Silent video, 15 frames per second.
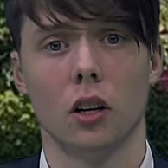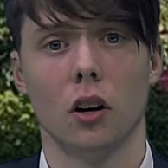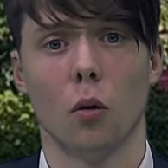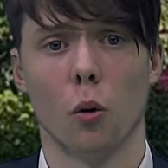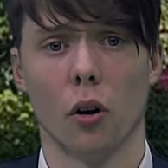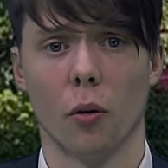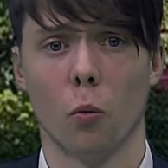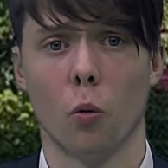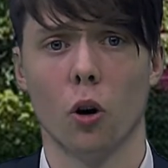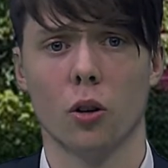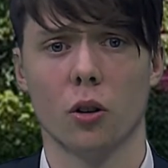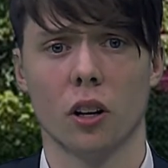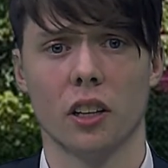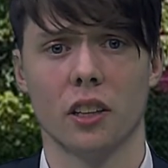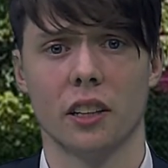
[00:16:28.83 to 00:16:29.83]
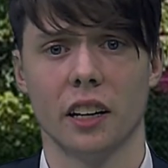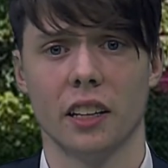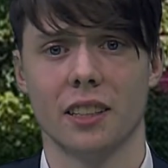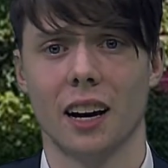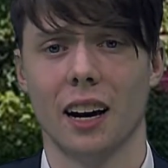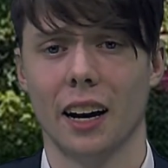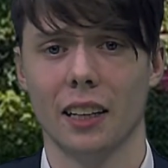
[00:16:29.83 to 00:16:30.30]
where the water contains
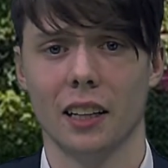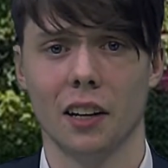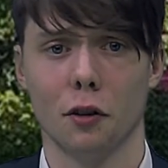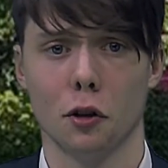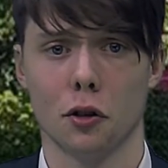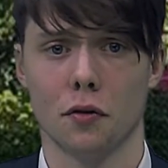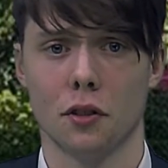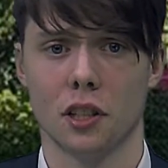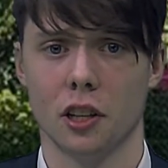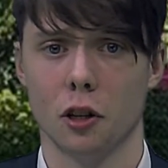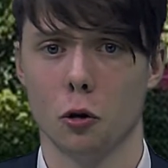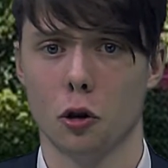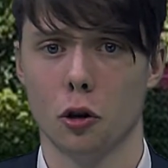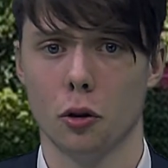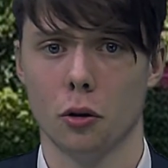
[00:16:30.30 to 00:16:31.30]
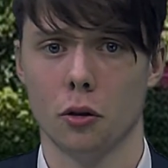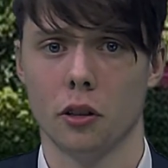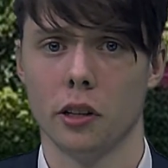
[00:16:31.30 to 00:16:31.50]
high levels of CO2.